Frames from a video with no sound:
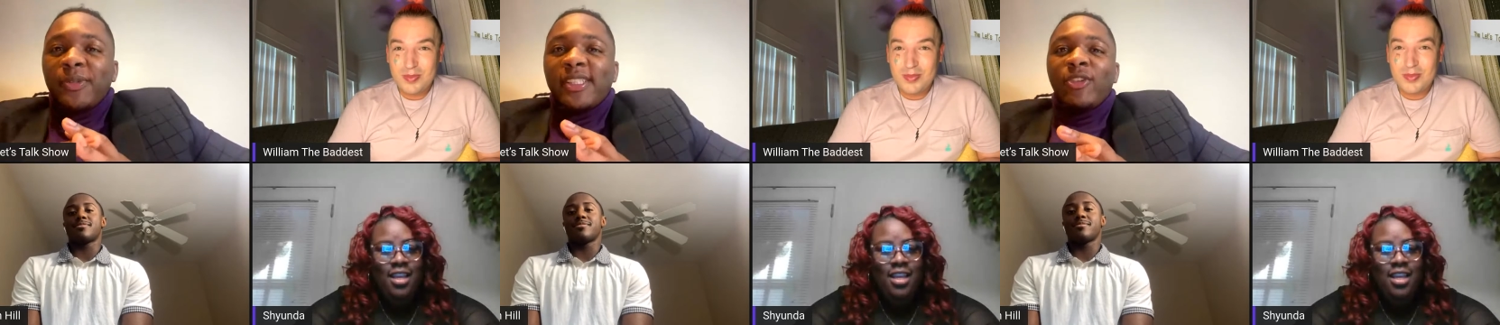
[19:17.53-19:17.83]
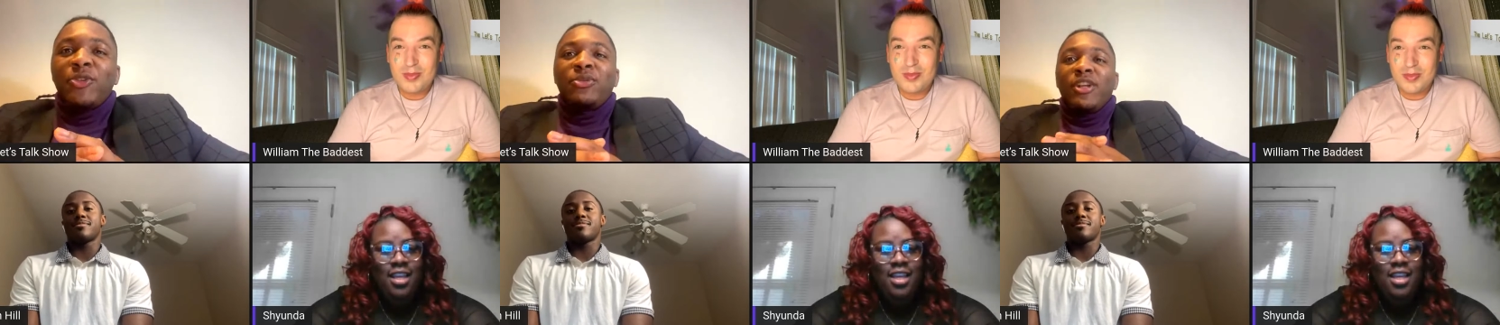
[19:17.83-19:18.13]
Speaker 1: So
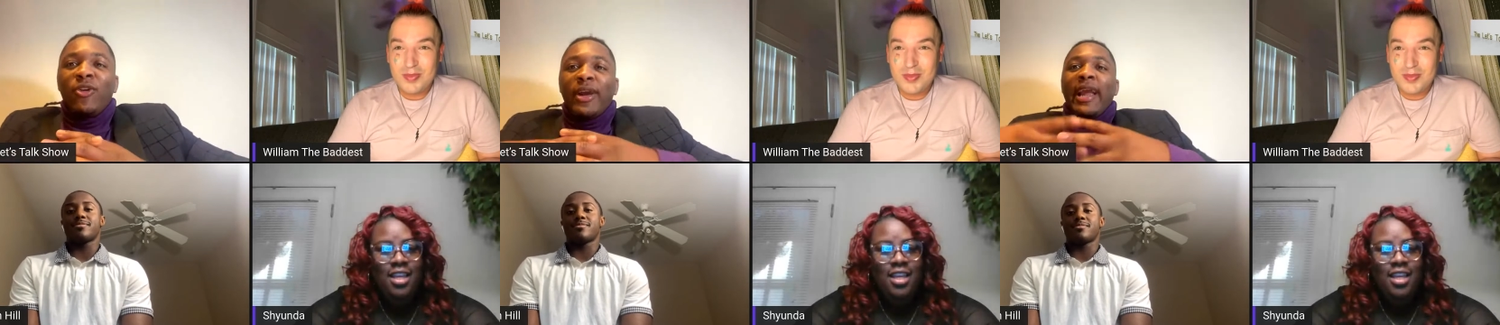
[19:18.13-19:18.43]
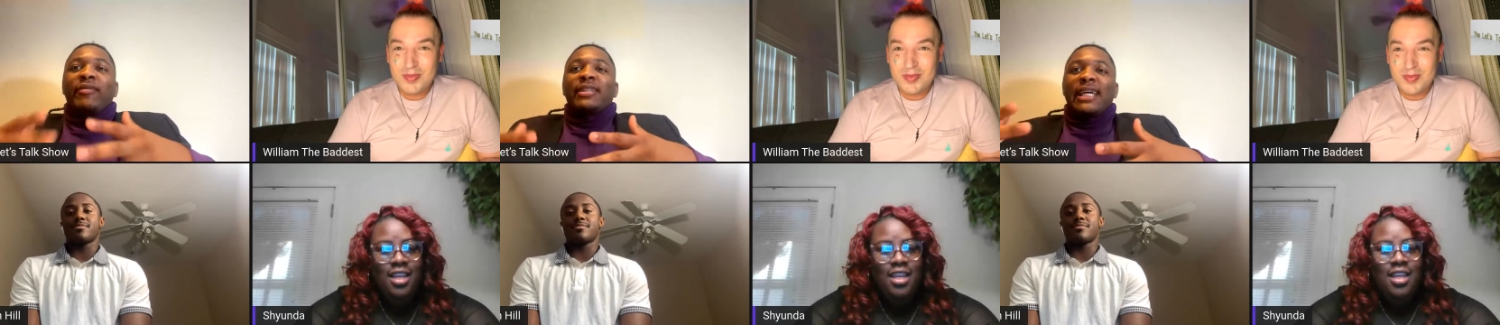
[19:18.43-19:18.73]
you know
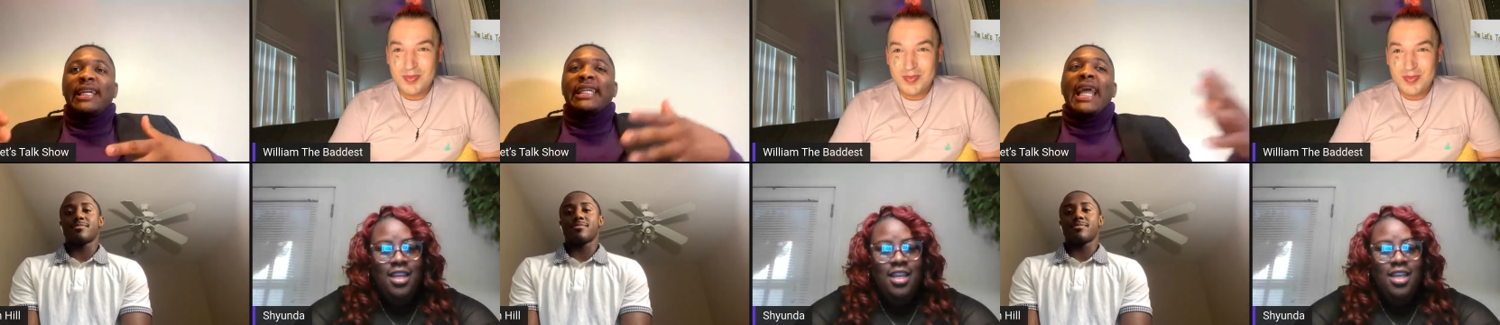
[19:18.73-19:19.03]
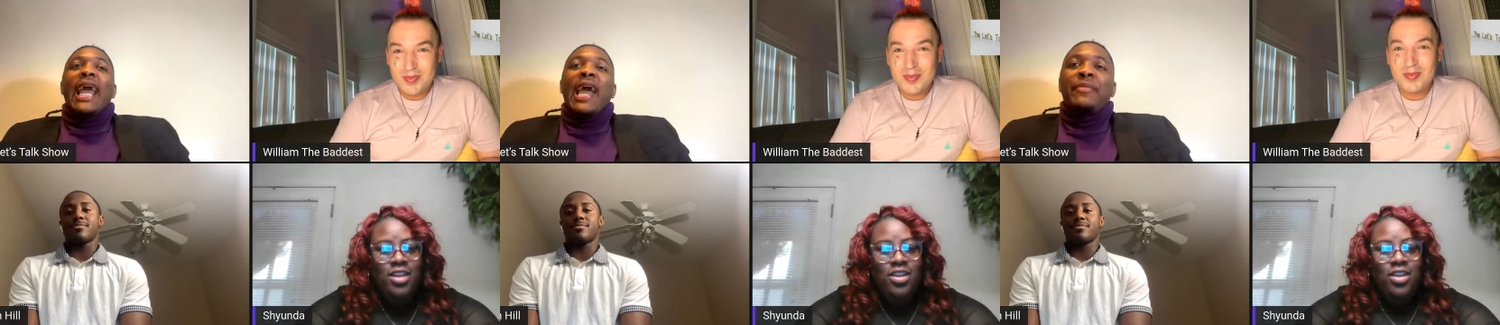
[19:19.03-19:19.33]
everything
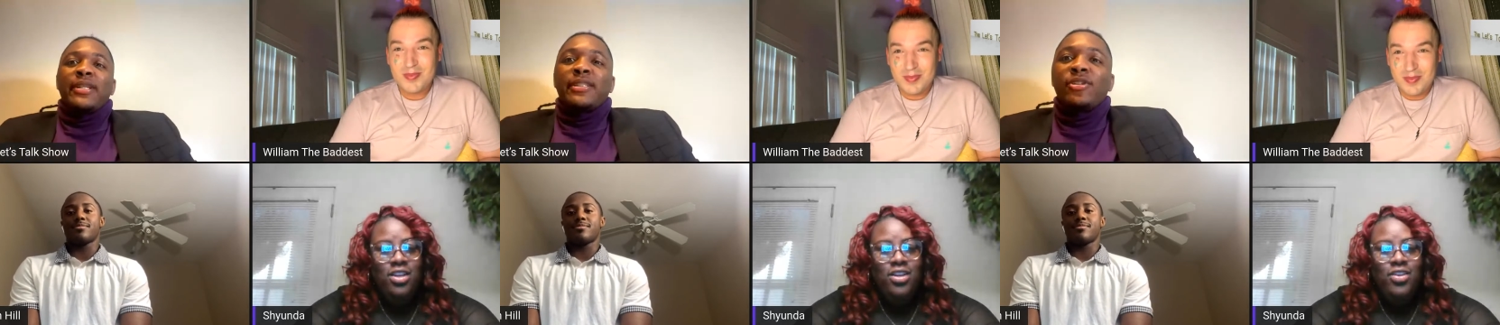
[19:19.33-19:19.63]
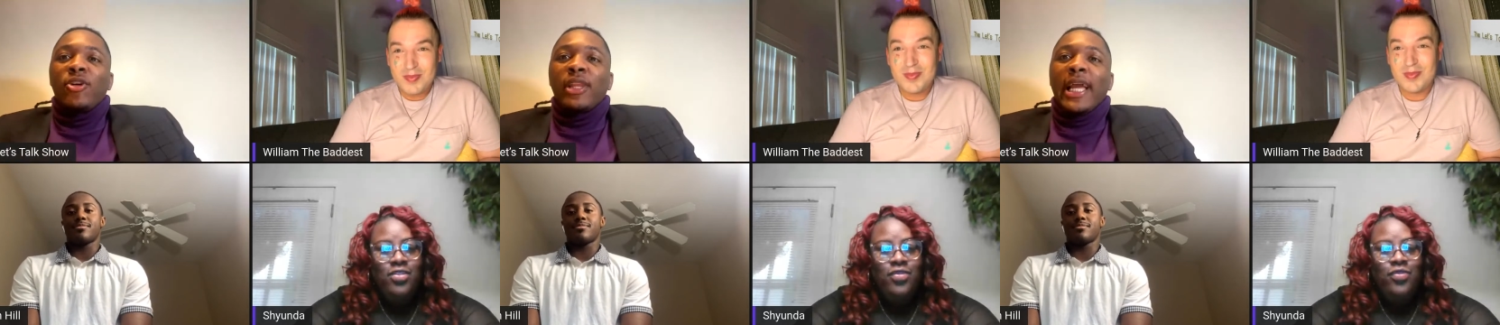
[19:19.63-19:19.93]
that happens, you
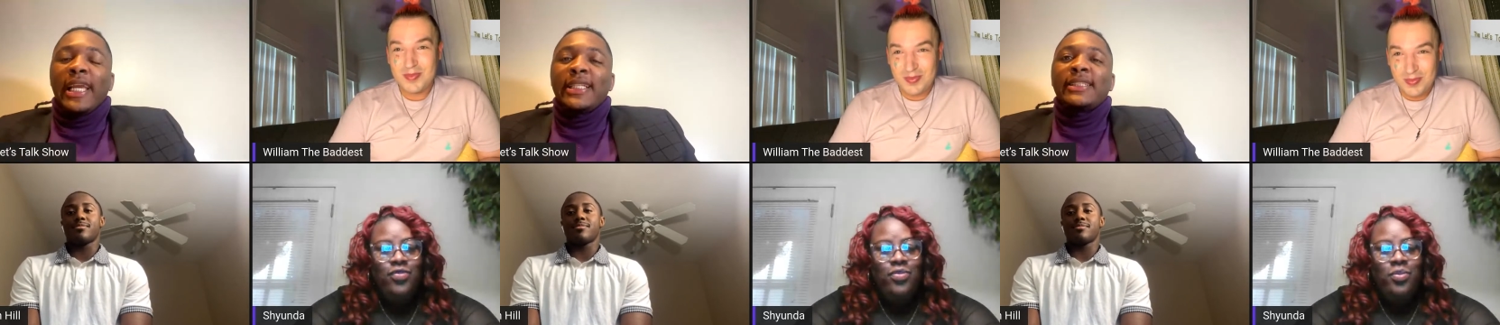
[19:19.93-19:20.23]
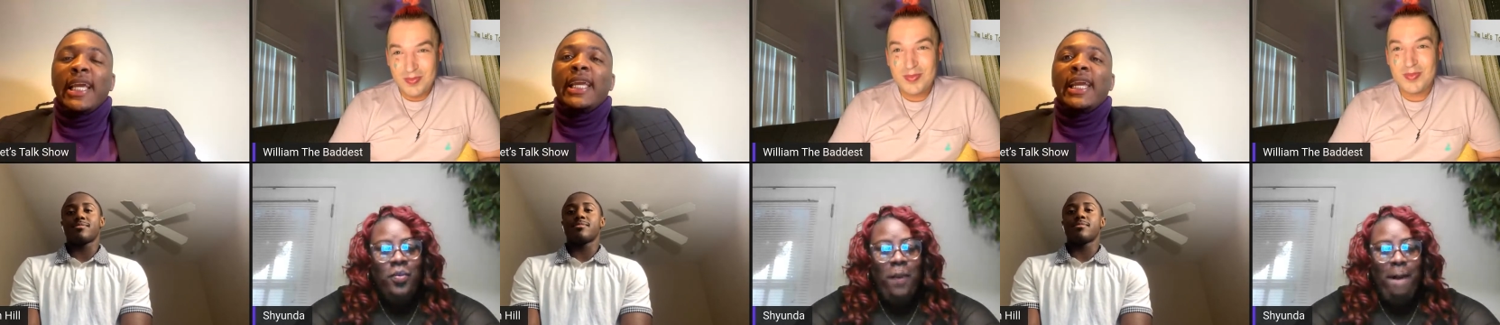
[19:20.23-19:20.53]
know, like
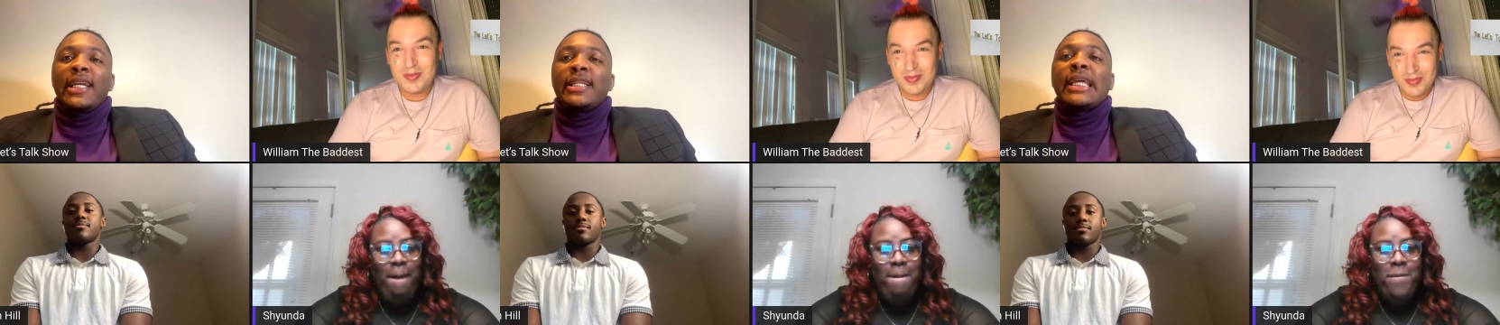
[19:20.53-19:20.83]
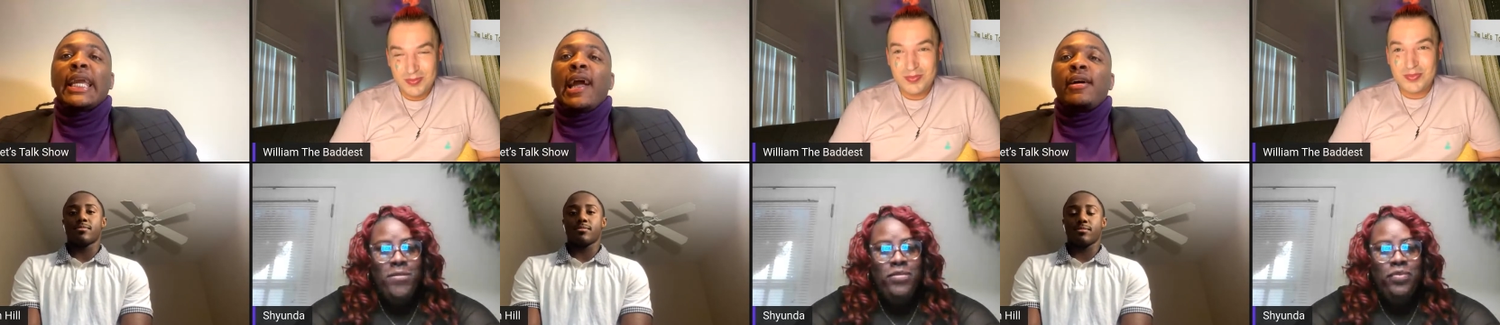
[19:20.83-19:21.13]
day in and
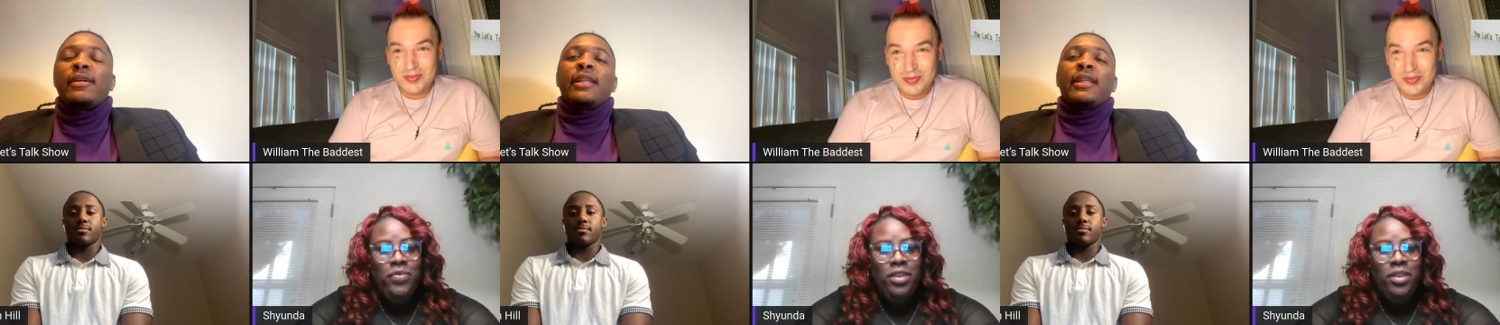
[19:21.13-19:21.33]
day out.